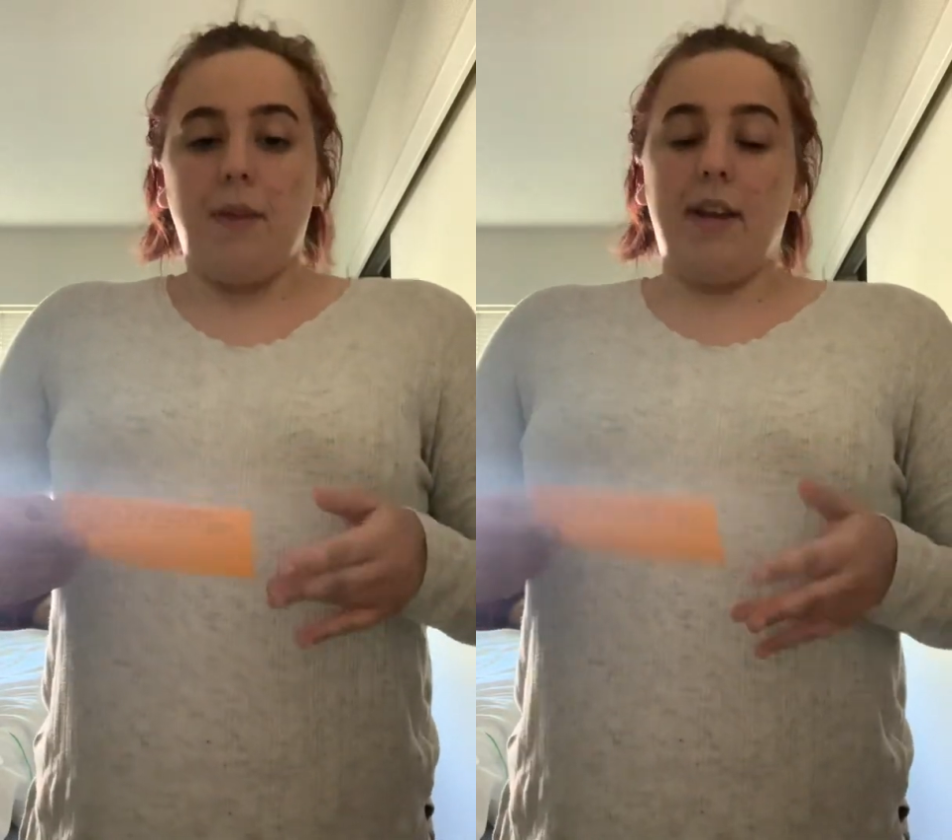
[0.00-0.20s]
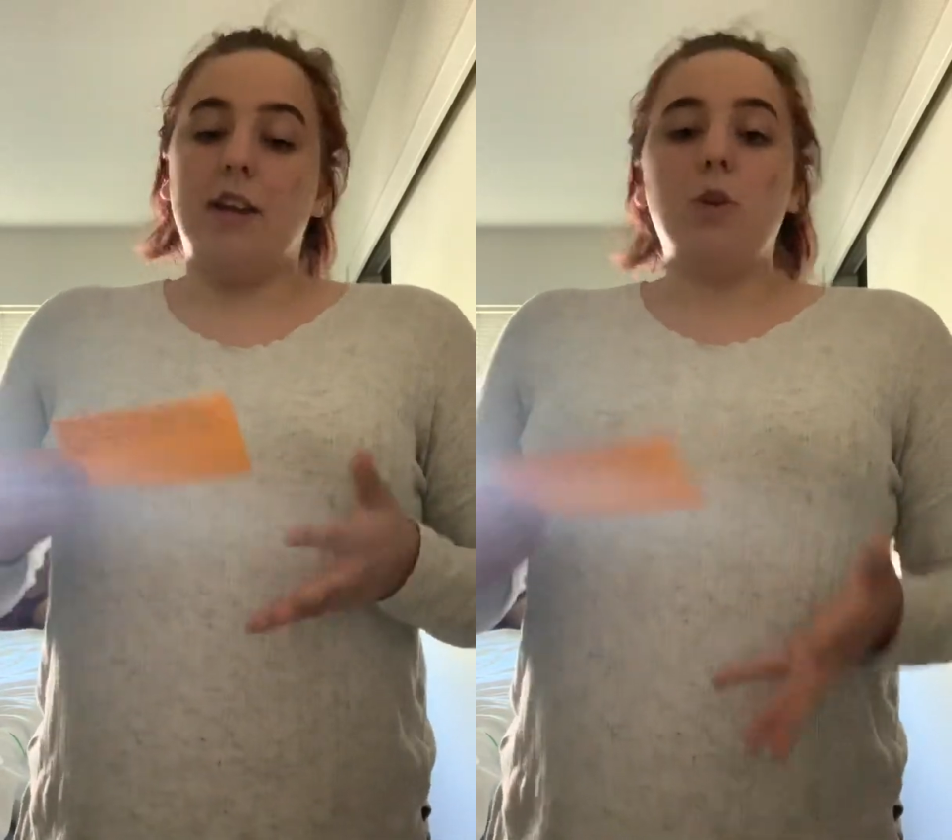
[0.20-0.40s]

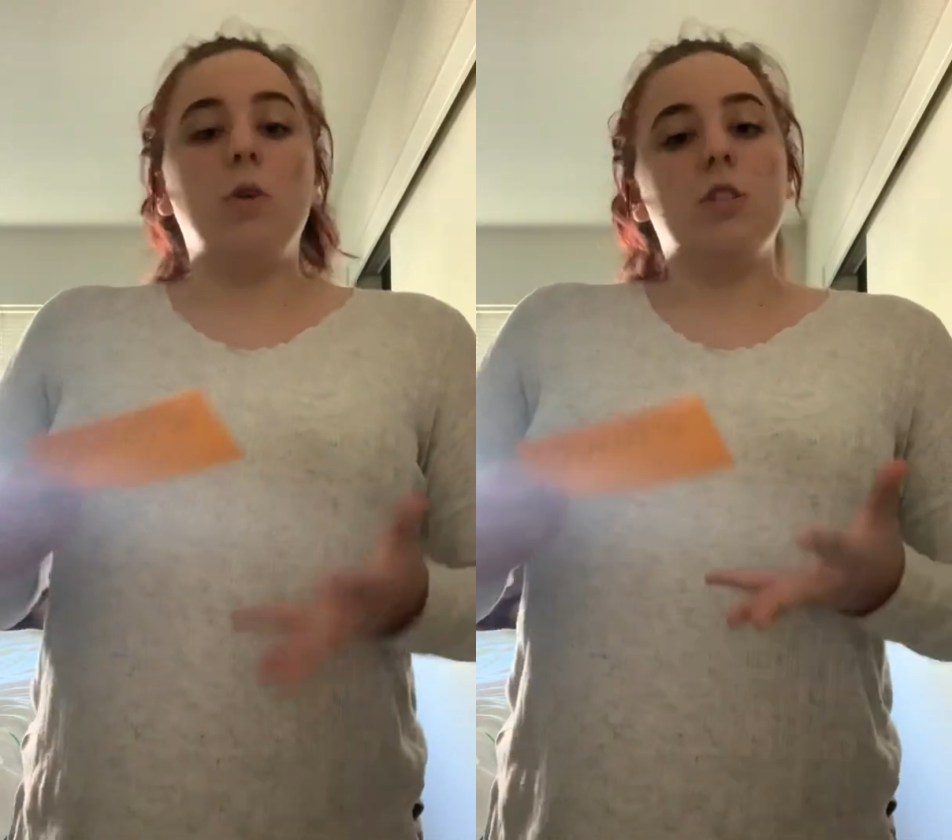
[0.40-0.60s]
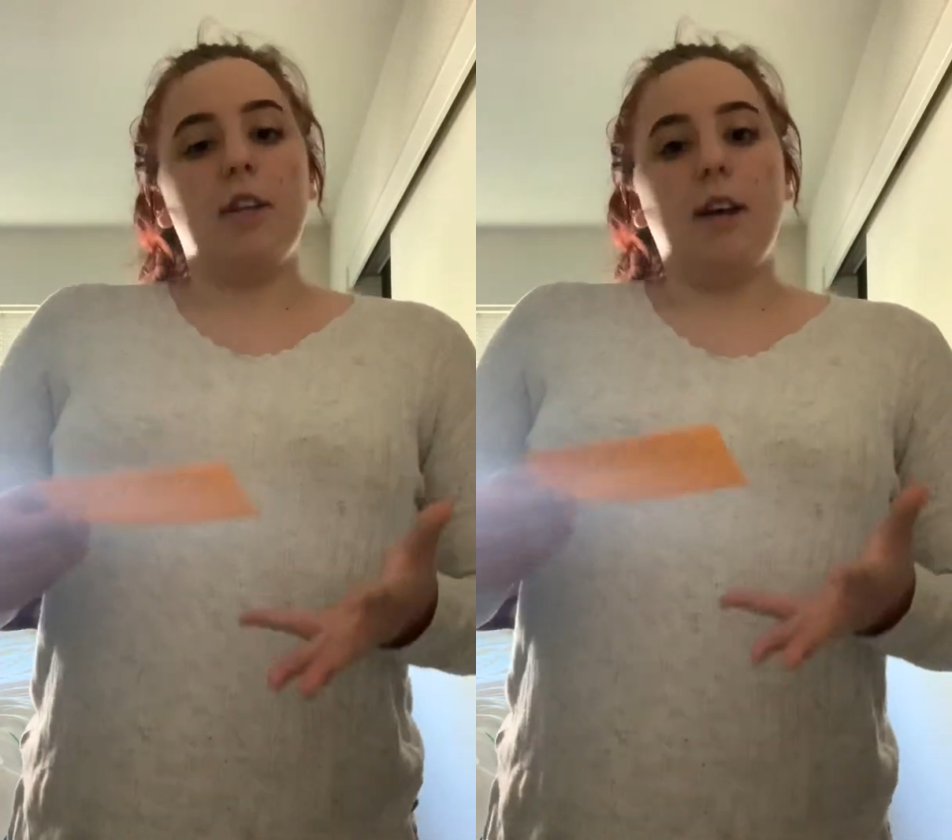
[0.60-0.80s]
And in the
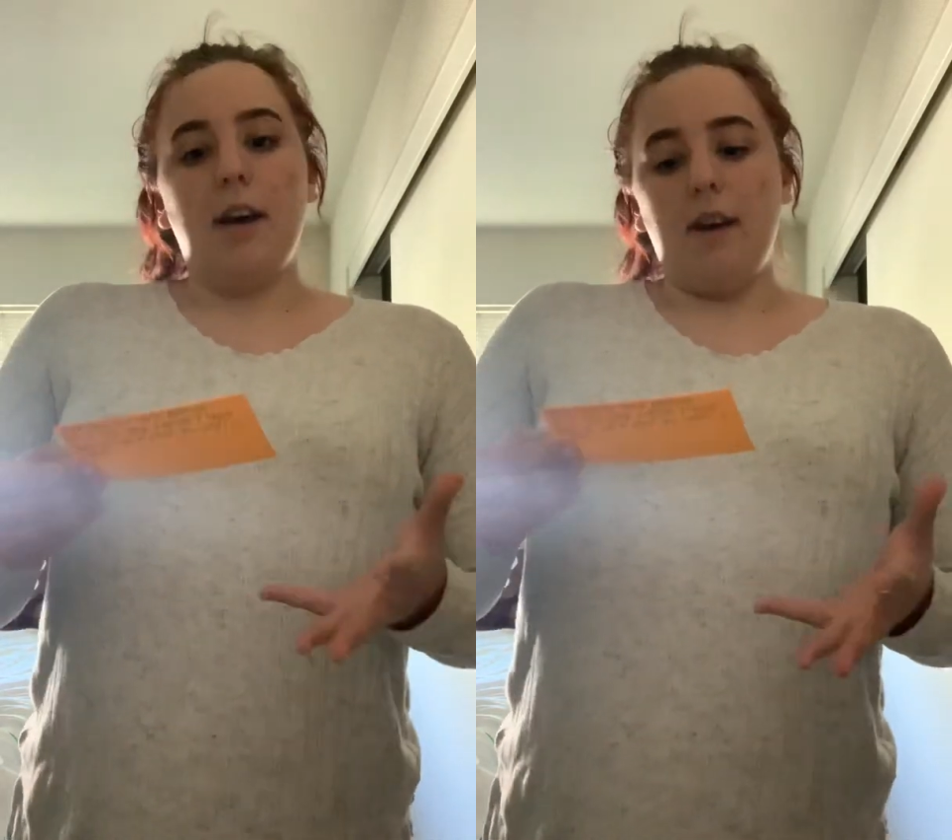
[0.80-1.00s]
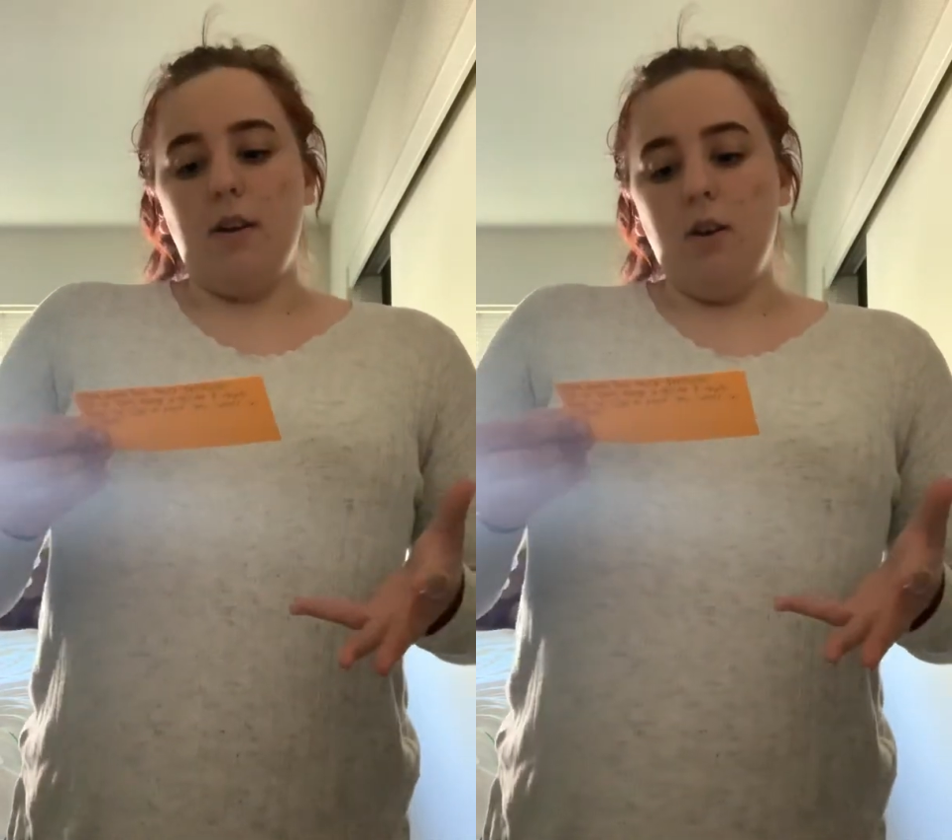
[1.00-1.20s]
world
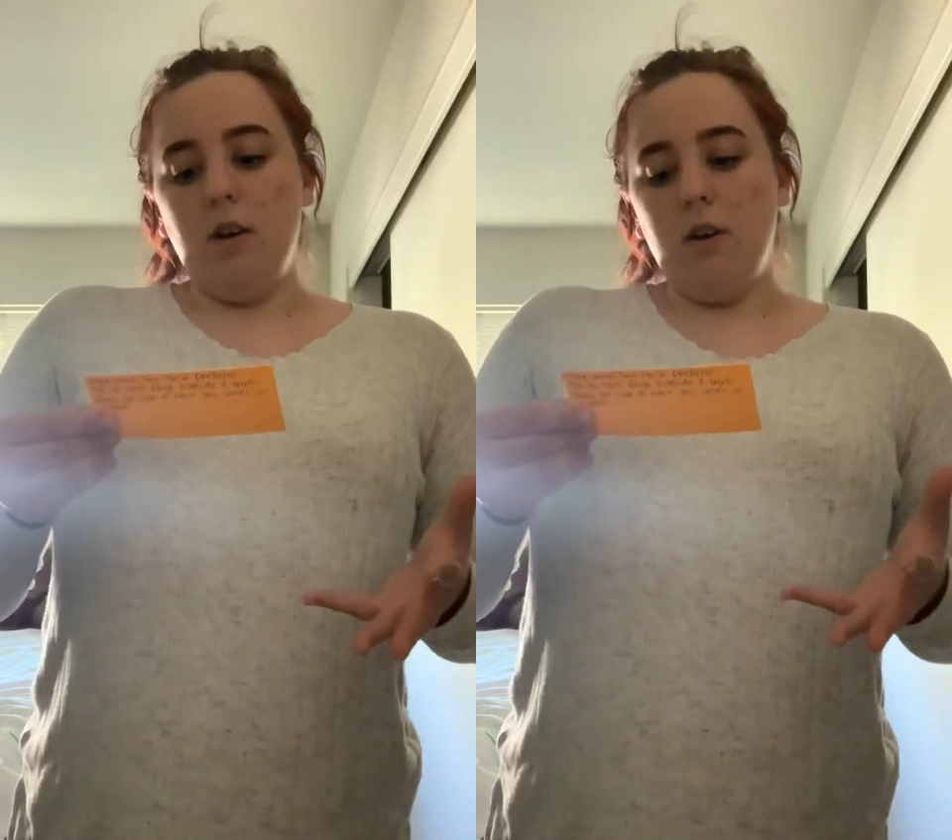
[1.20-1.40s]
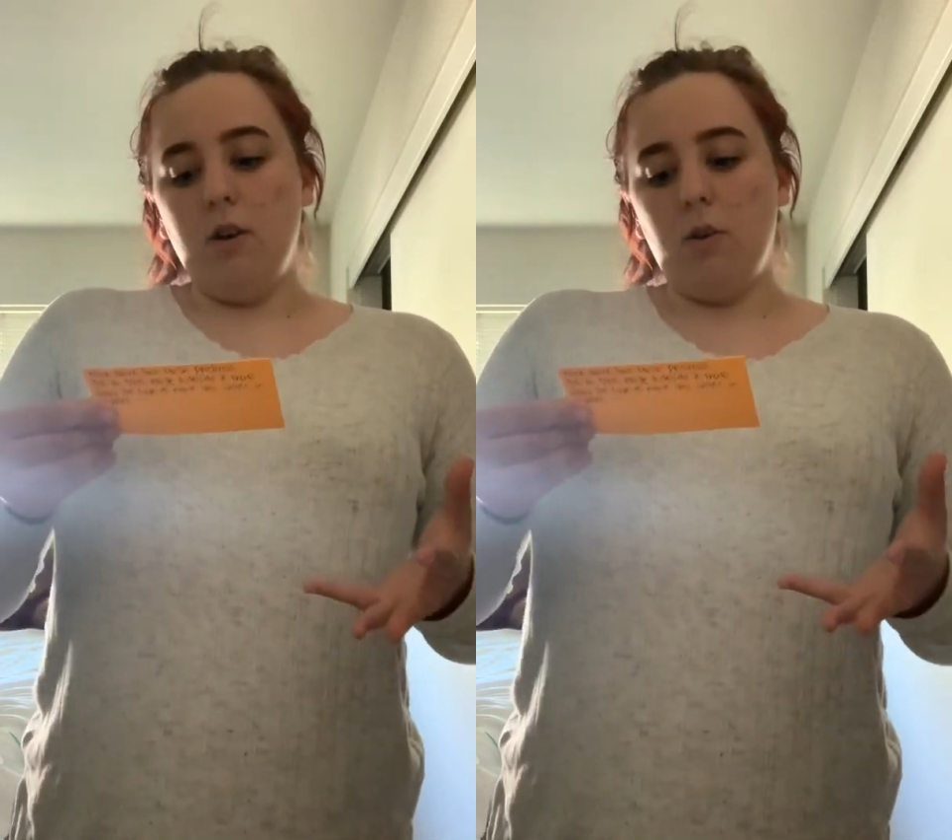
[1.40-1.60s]
today,
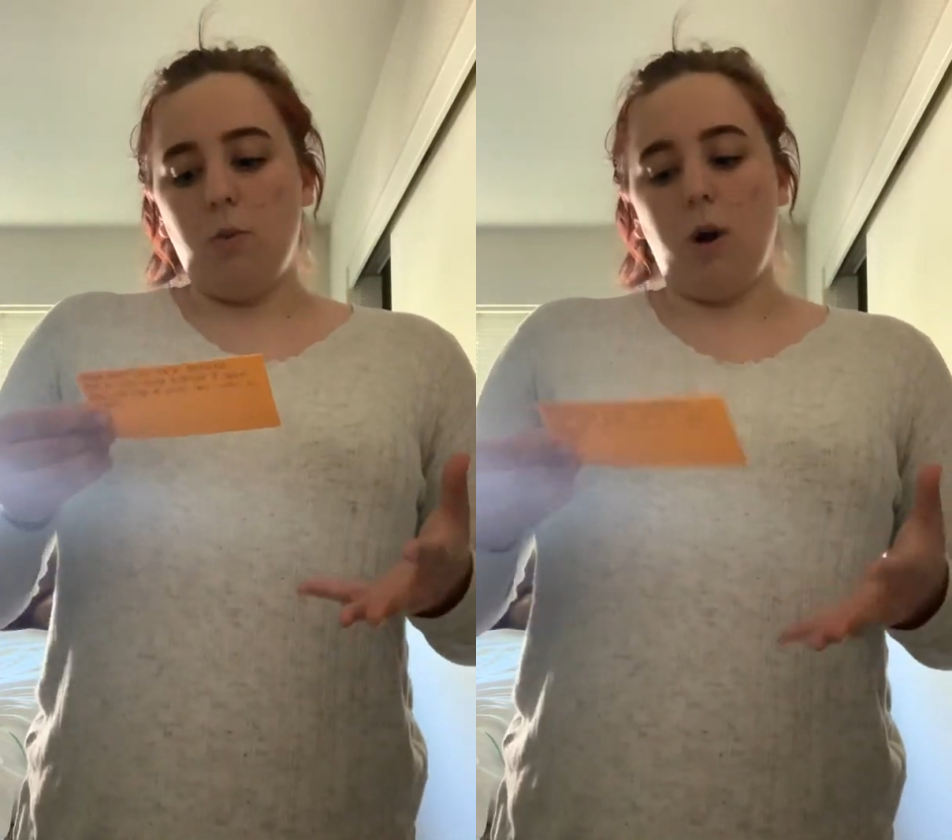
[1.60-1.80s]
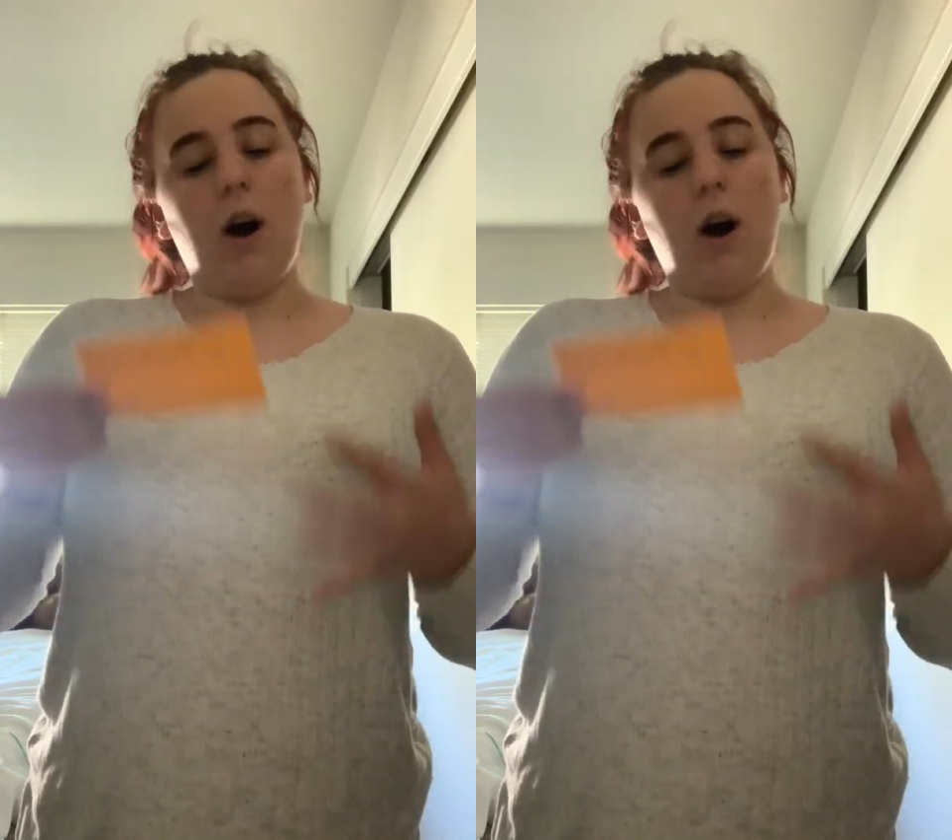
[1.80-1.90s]
we're